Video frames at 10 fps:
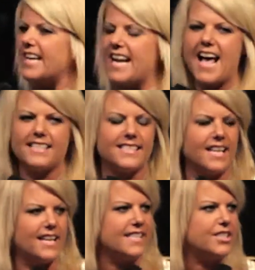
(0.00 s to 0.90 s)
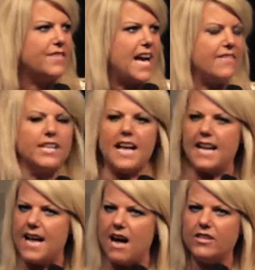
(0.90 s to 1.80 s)
at @SundaySurvivor,
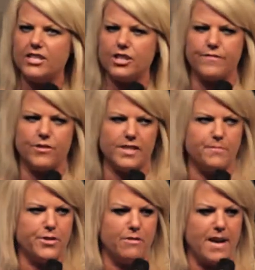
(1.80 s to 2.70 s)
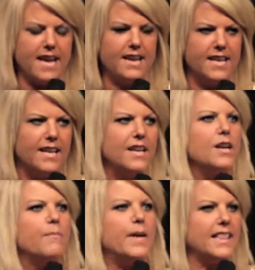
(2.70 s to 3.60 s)
not now because your phones are put away.
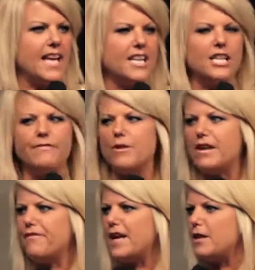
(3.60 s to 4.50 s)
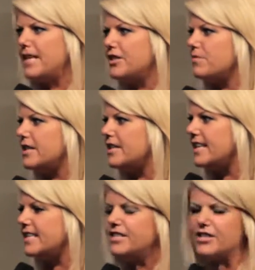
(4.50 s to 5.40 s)
But later, if you want to follow me on Twitter
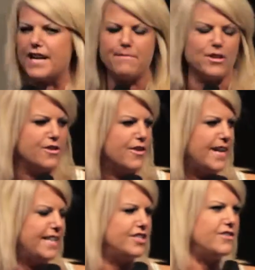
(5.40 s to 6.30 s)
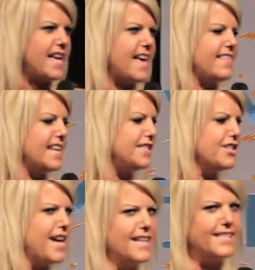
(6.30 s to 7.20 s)
and Instagram, you can go ahead and do that. Thanks,
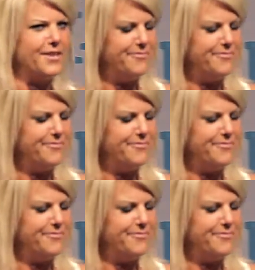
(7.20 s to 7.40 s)
you guys.